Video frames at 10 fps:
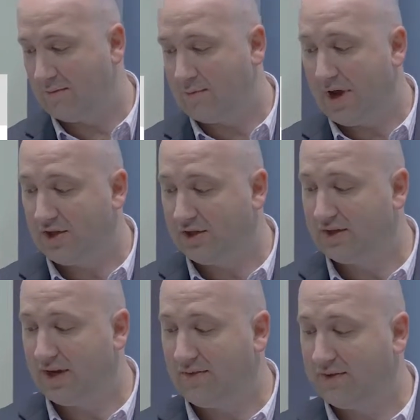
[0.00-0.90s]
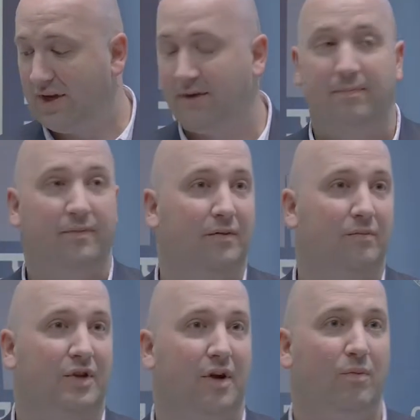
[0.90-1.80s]
Patient safety,
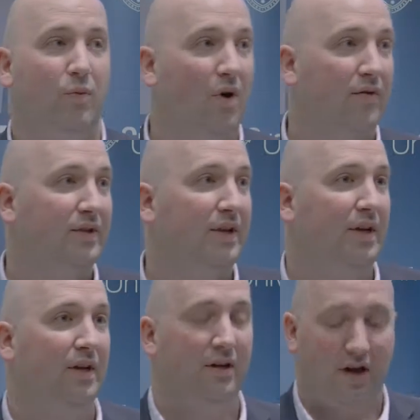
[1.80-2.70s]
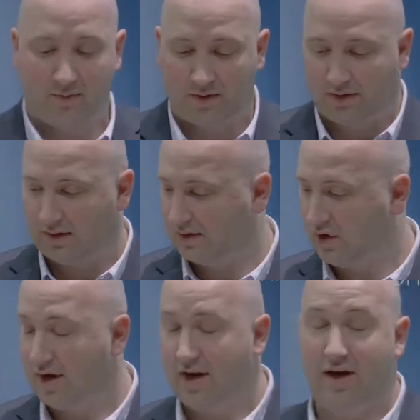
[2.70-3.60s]
so we're obviously
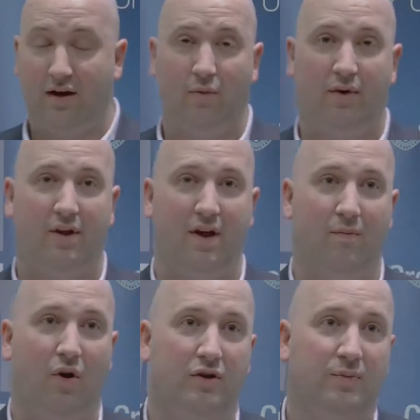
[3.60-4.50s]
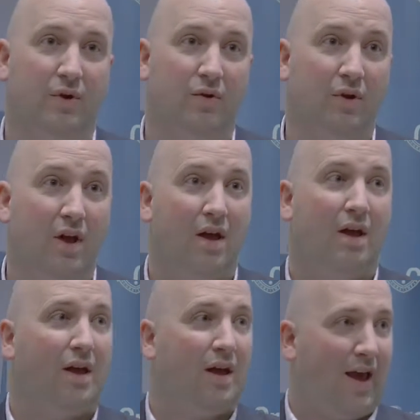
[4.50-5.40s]
tied in with the hospital.
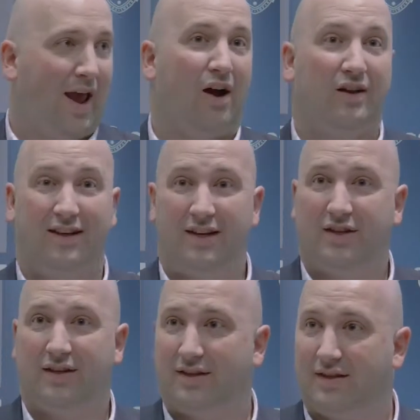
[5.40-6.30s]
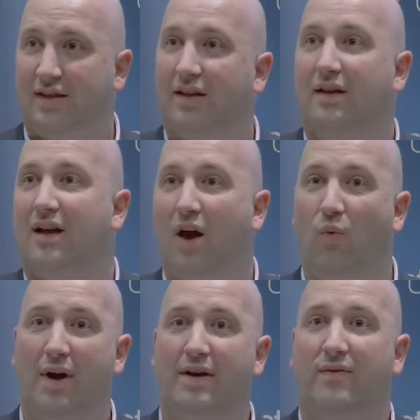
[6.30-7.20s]
Our clinicians are
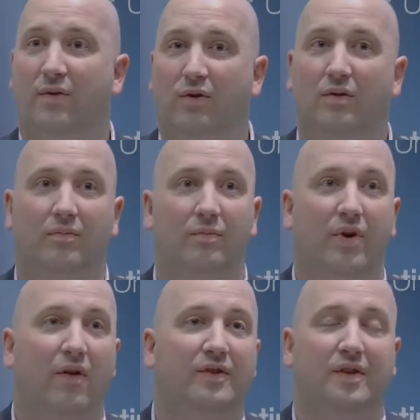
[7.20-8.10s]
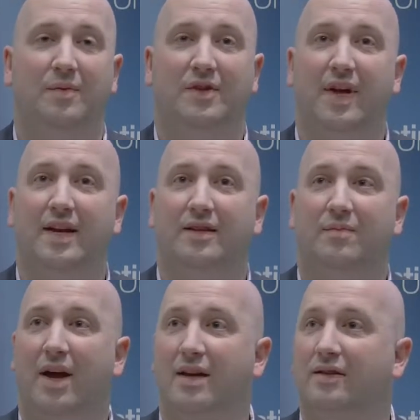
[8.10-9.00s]
wonderful, but obviously mistakes are
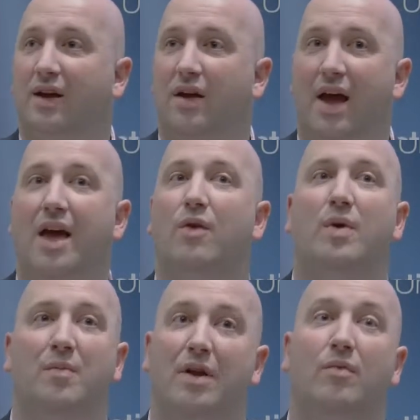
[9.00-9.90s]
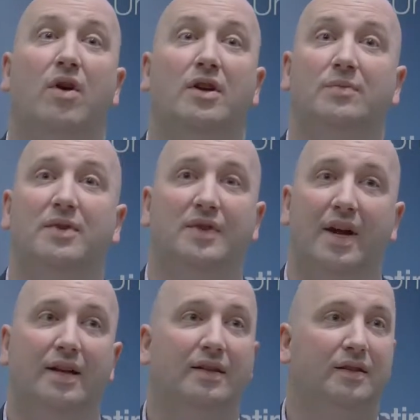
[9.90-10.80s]
made, so how do we minimise
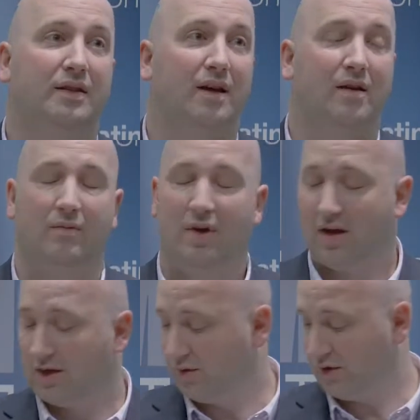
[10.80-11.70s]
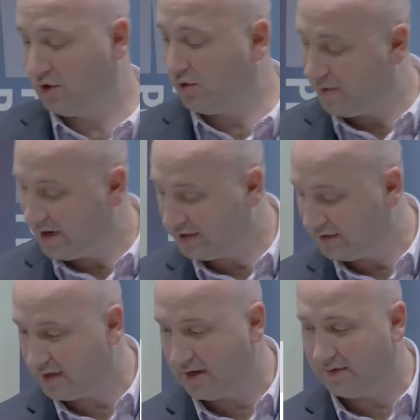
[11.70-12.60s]
mistakes to ensure patient
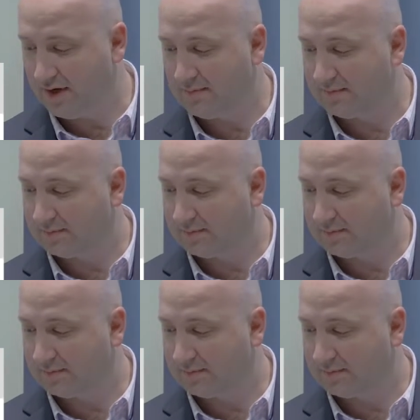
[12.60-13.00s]
safety?